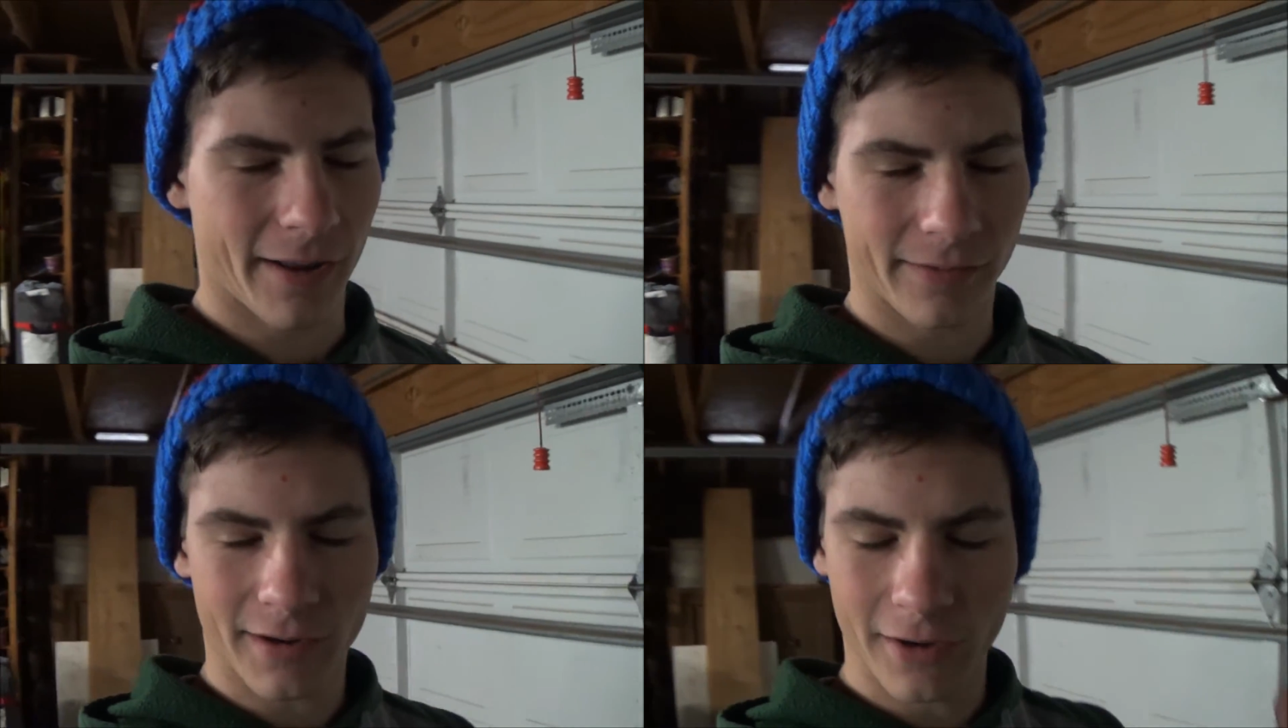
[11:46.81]

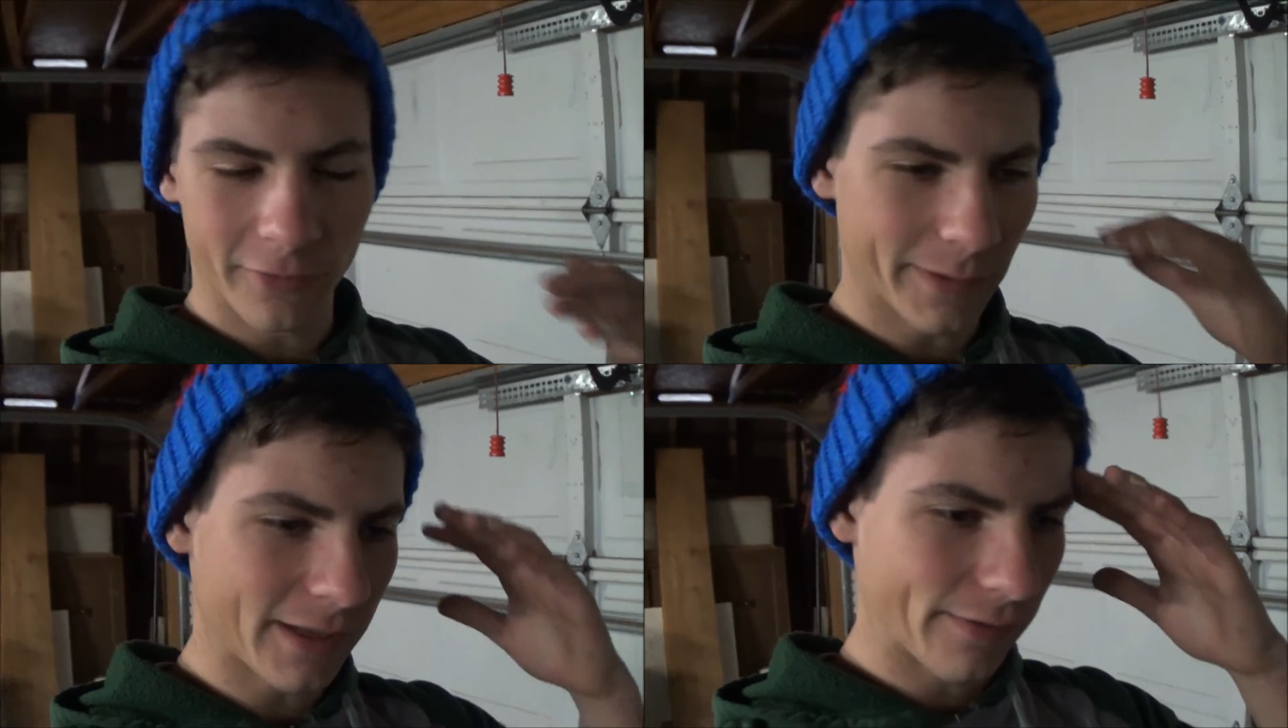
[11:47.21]
I was looking
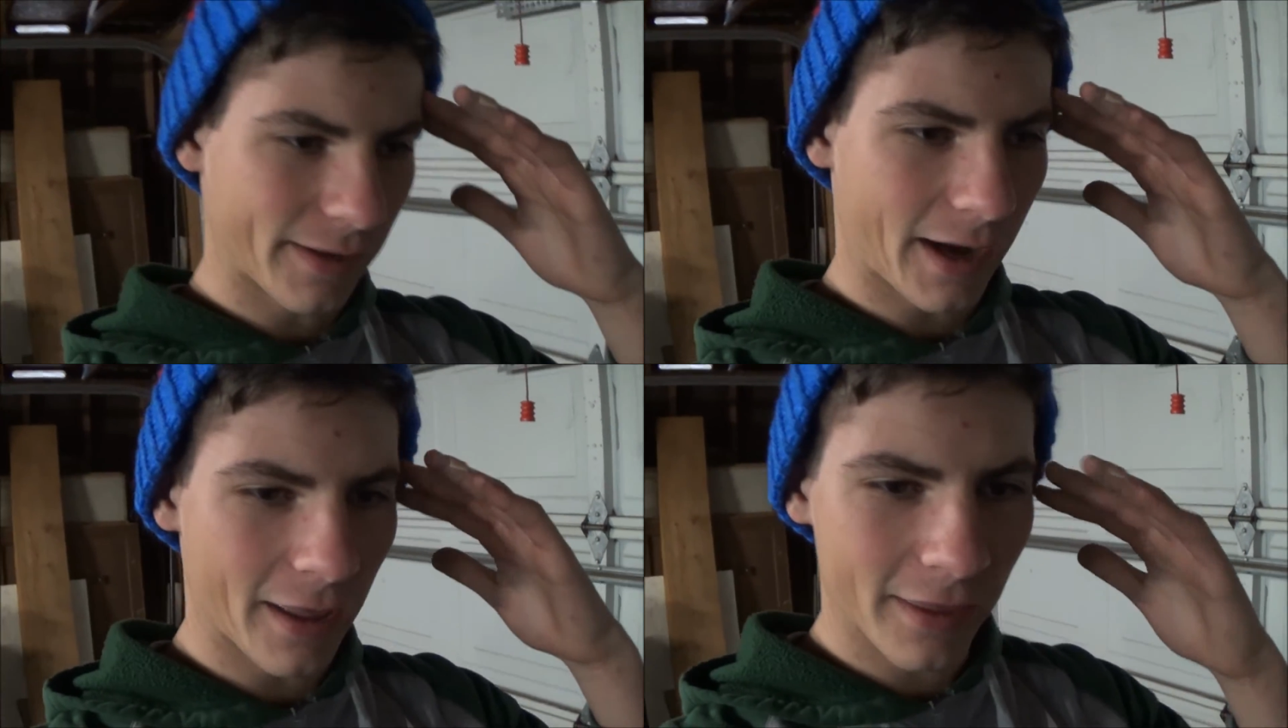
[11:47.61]
over myself. I
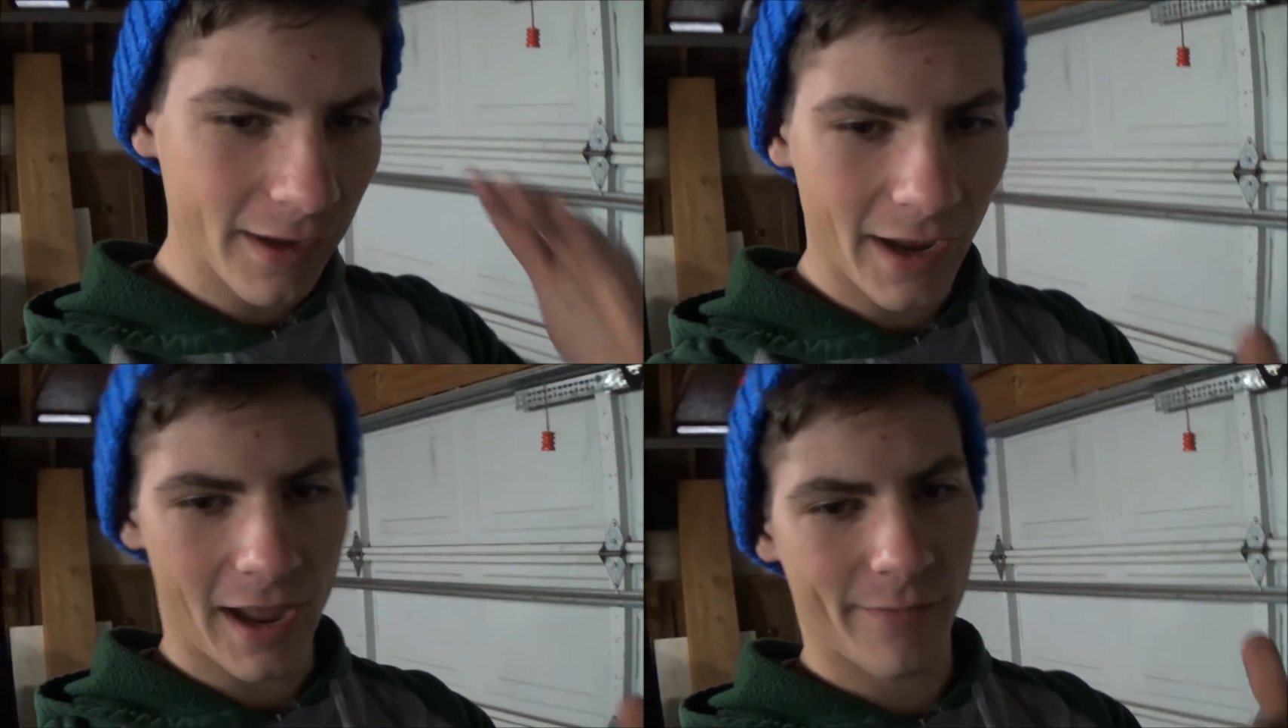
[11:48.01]
was like, I
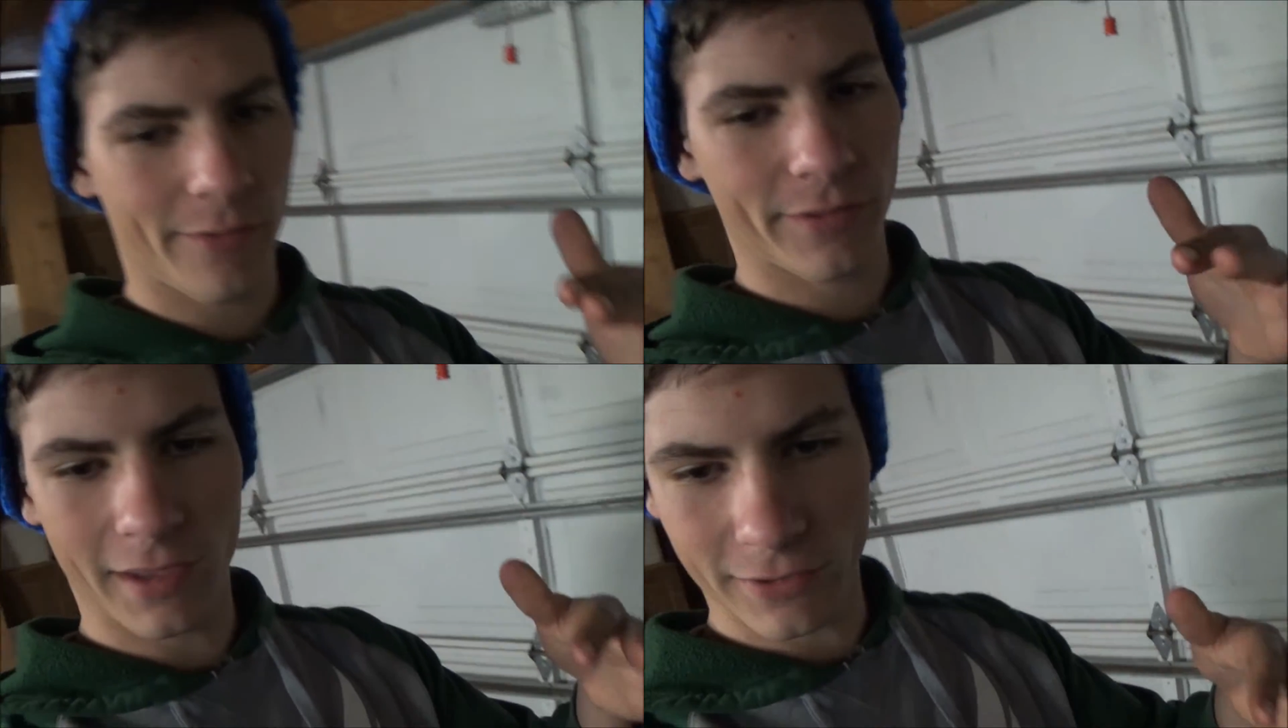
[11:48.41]
think I have
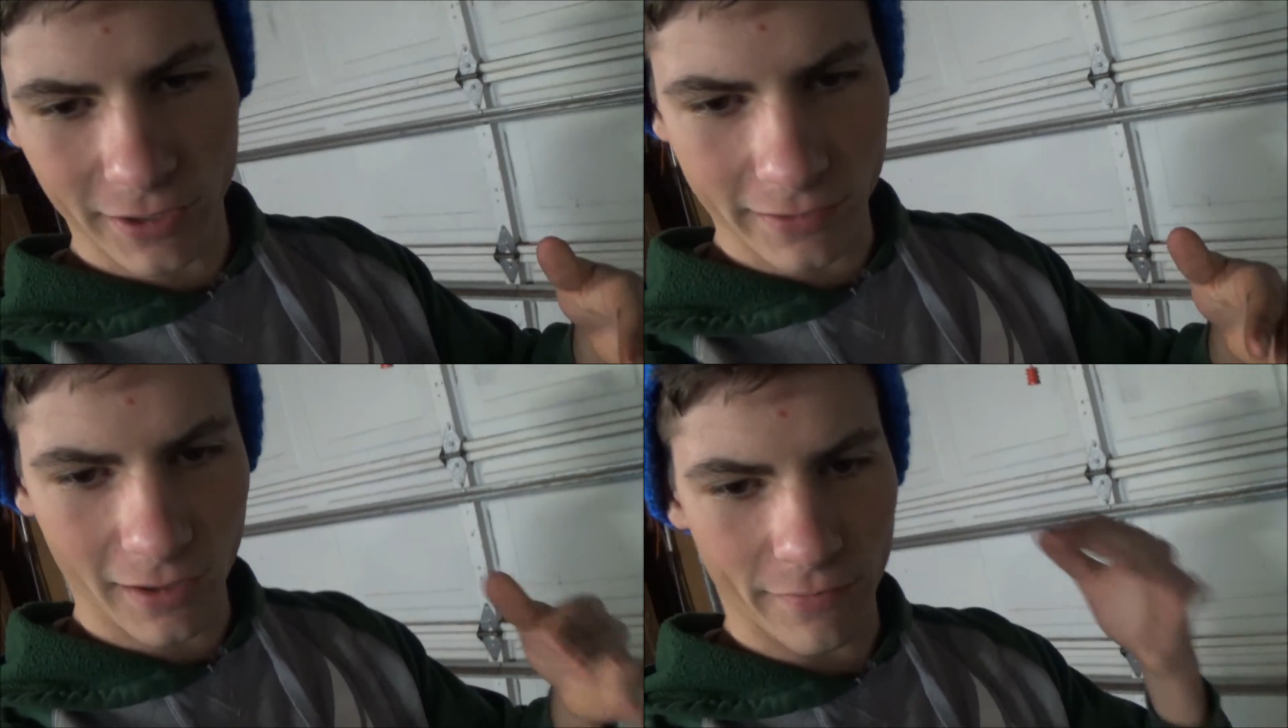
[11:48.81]
everything
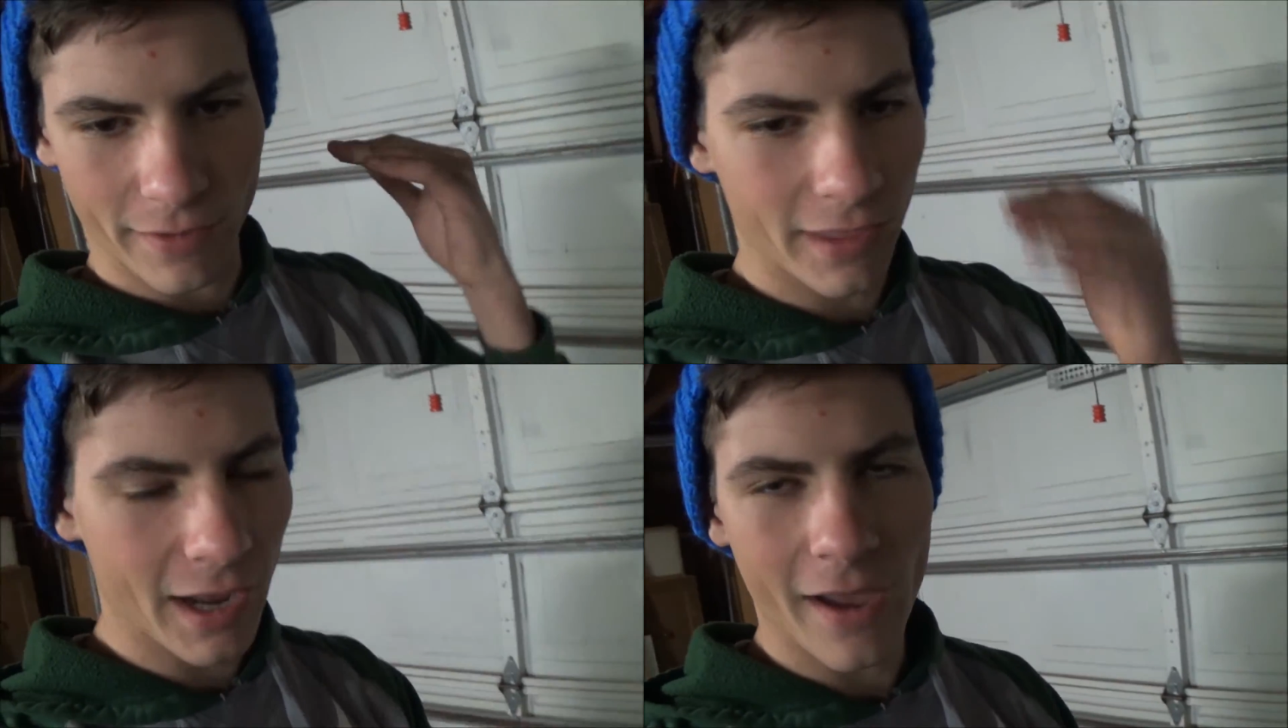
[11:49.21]
checked off.
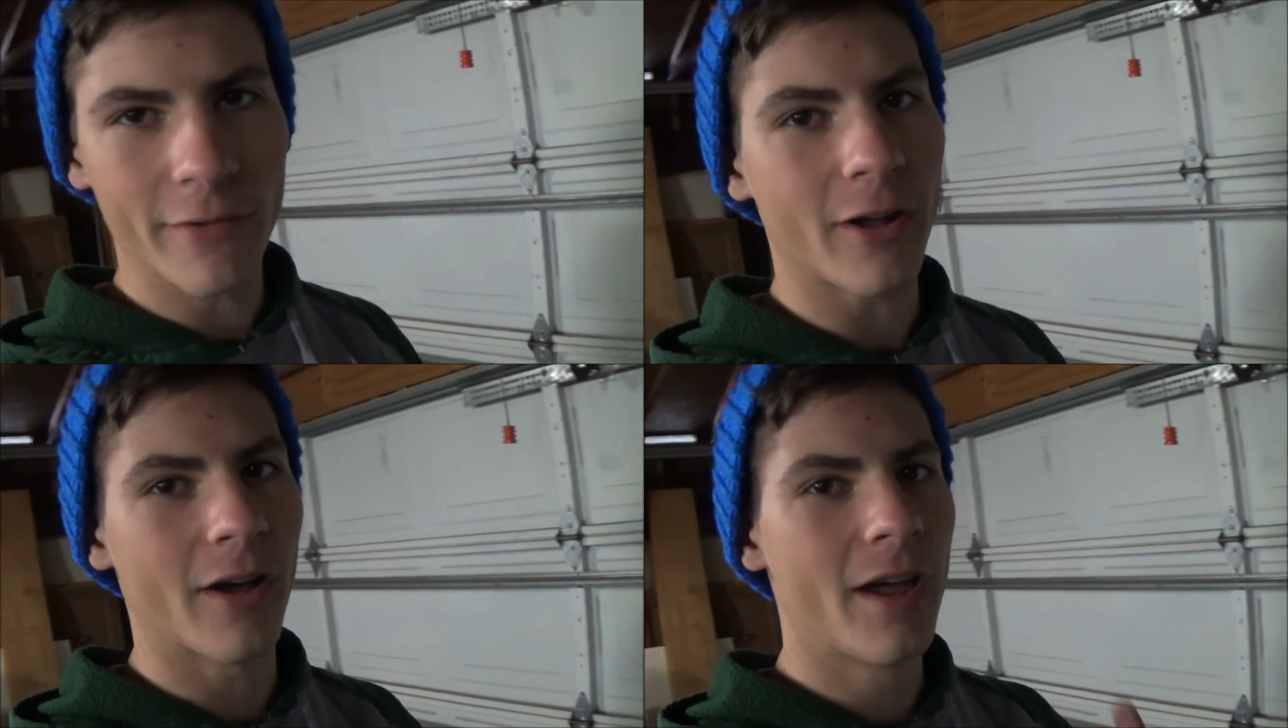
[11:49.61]
I think I
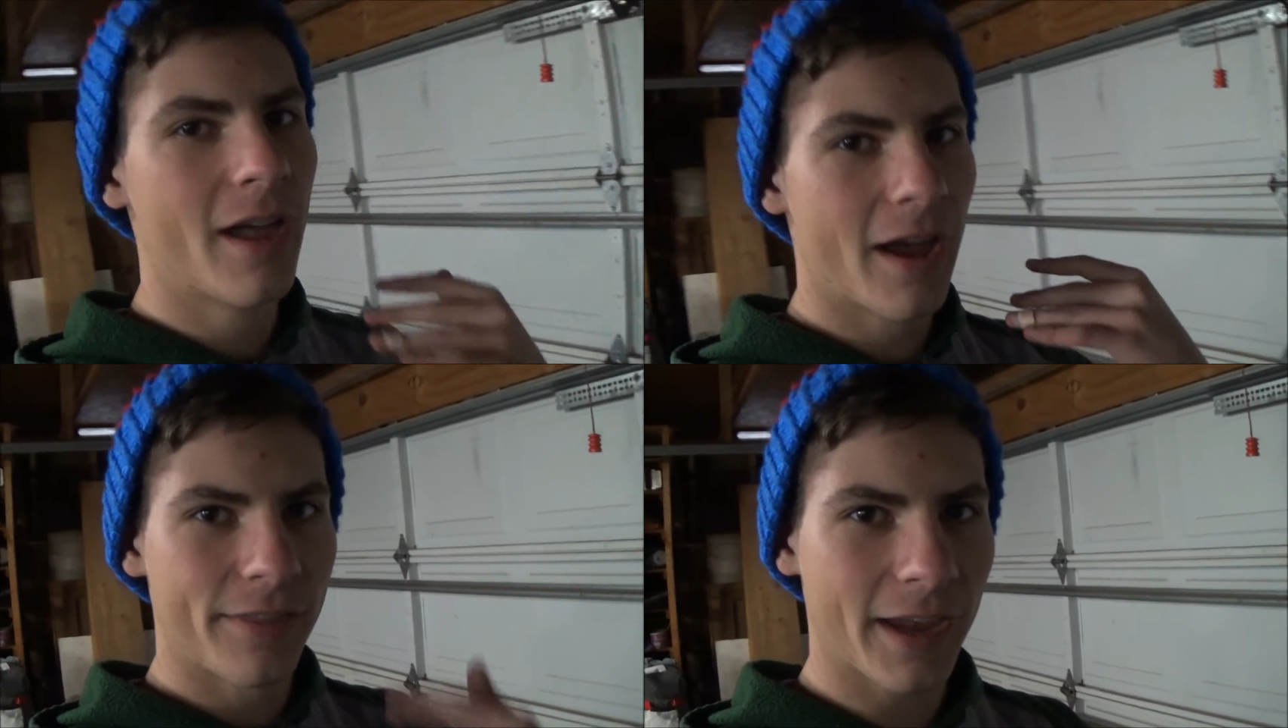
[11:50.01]
have it all. I
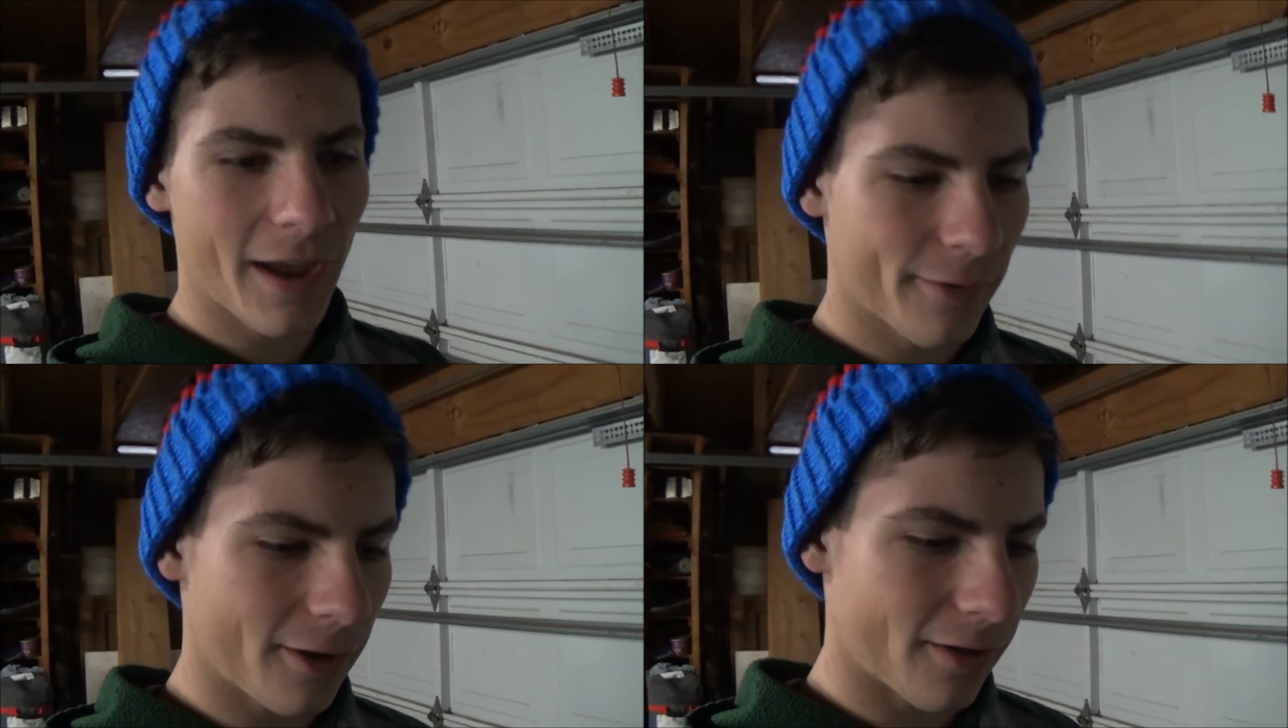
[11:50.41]
think I
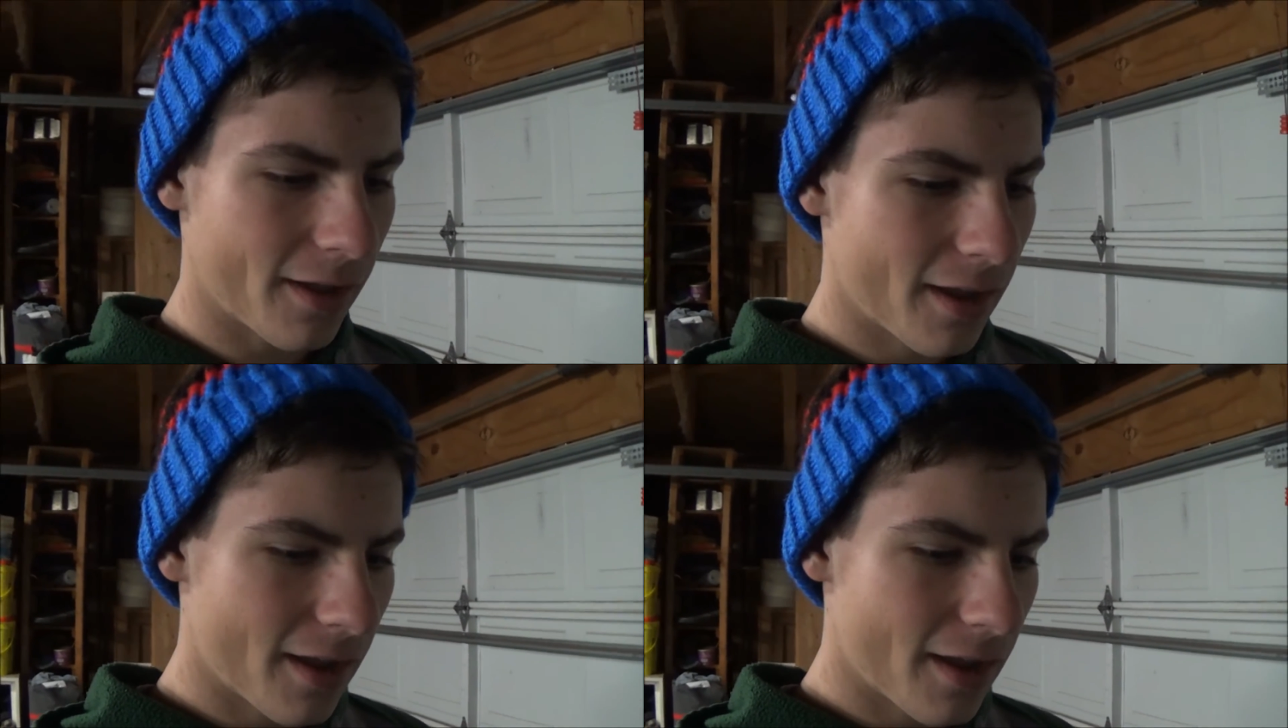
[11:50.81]
have it all.